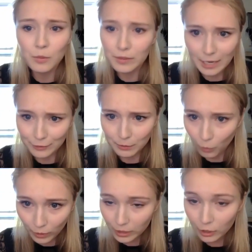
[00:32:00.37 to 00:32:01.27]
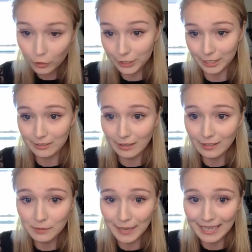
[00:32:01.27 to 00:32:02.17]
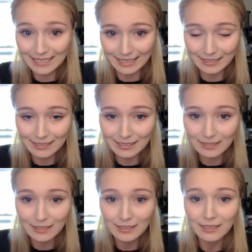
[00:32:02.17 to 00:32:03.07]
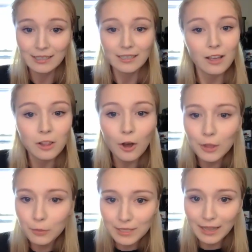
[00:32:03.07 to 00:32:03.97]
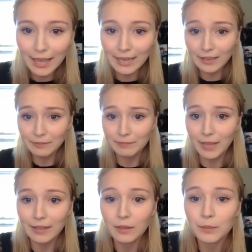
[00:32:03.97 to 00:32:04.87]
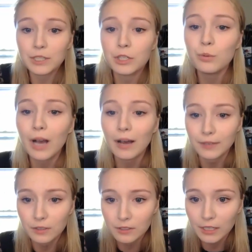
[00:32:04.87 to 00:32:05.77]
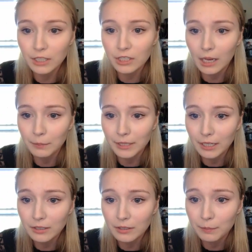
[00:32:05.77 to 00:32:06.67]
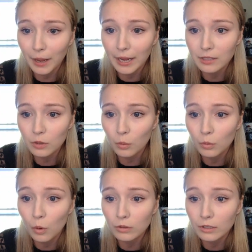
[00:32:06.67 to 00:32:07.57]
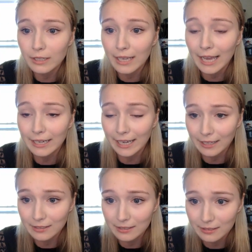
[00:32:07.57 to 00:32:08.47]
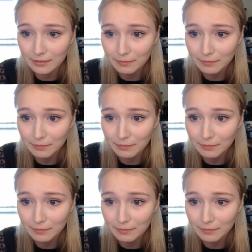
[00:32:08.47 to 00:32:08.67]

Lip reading: was ever more curious than these paintings. The cloth was laid, and there were 2 covers, each accompanied by its own golden cadenas.